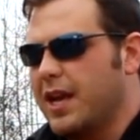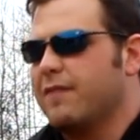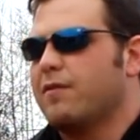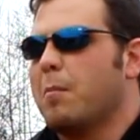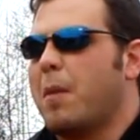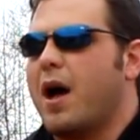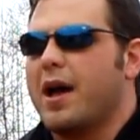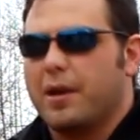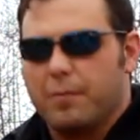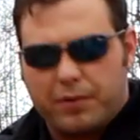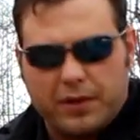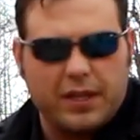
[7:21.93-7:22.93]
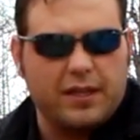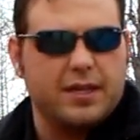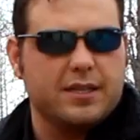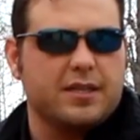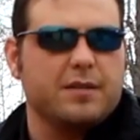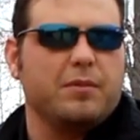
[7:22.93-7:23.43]
in Vermont, completely
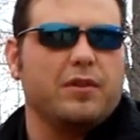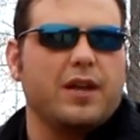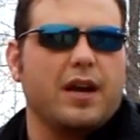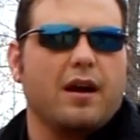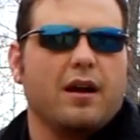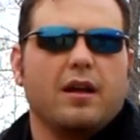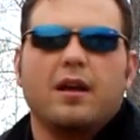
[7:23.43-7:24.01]
assembled there.